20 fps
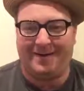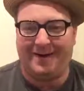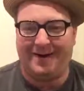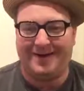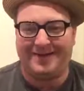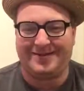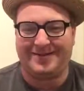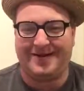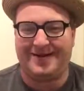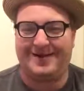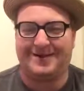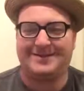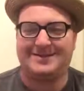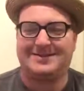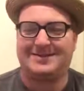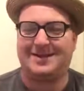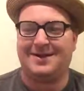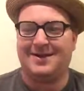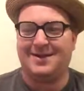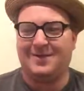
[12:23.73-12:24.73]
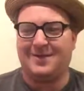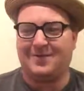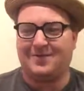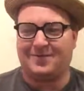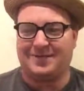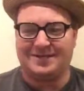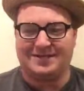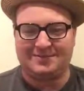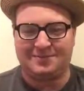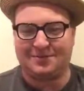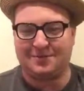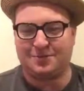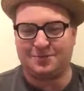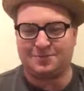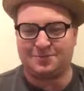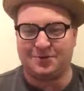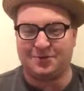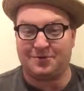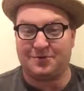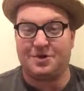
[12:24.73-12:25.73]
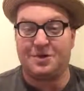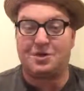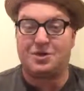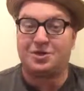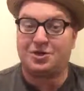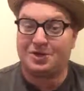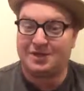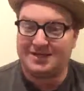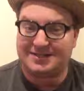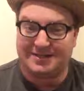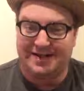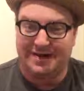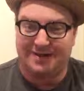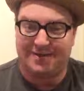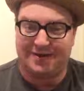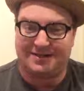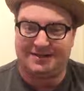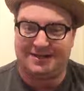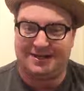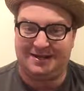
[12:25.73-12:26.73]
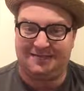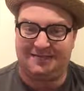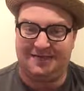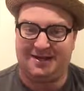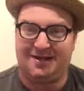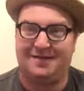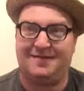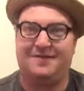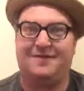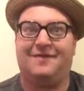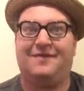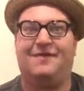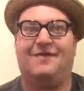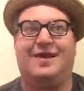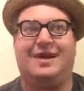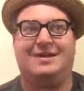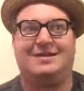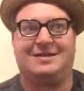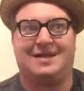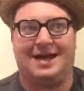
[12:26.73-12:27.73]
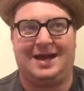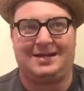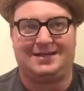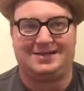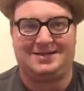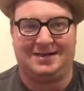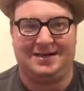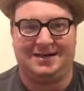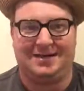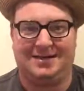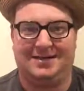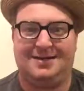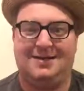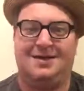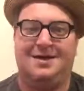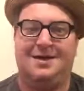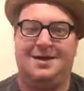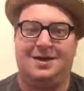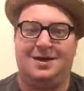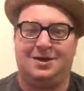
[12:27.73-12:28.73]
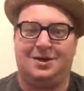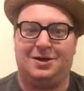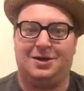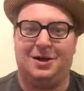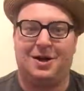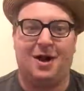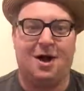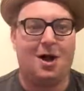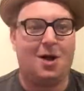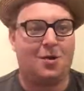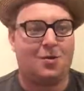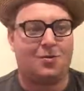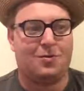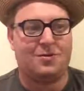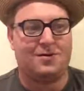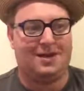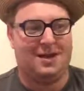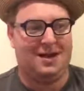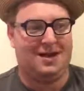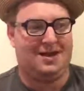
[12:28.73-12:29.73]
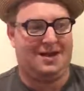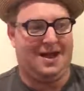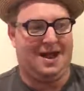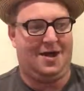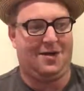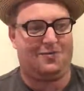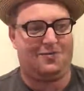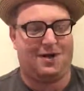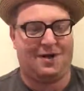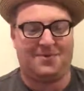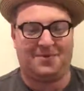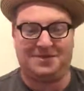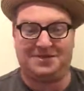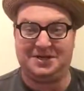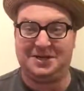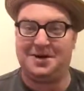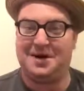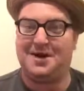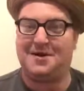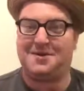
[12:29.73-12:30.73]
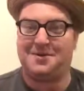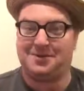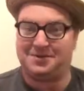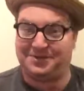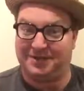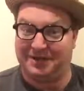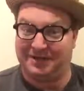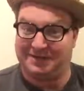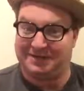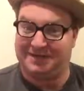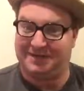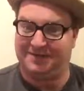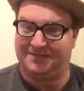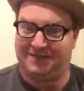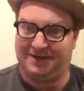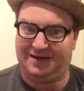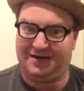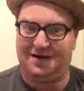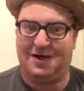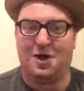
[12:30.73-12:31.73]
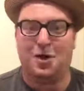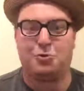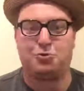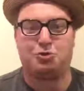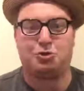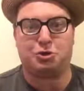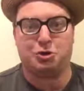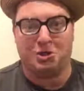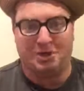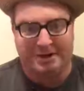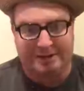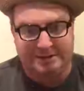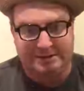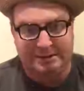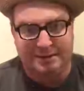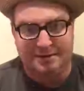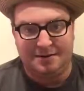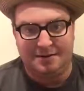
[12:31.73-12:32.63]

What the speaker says: There's Reese Witherspoon. She's now on TV. Fantastic. And now Robert De Niro's on TV. Oh, shit.